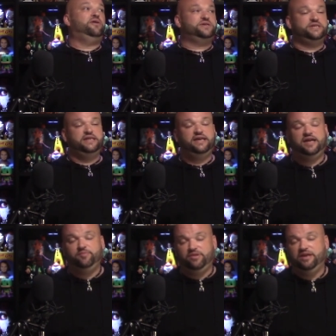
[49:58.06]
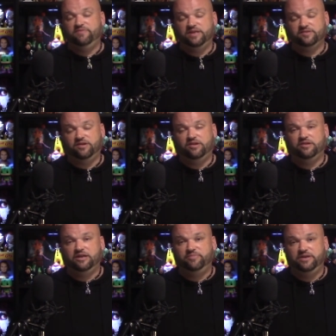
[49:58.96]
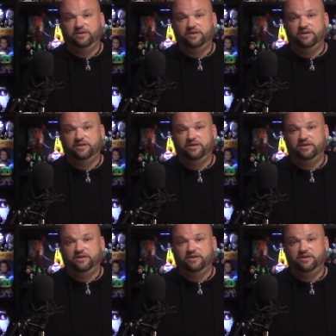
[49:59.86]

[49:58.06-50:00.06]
personally, I believe that it's all a big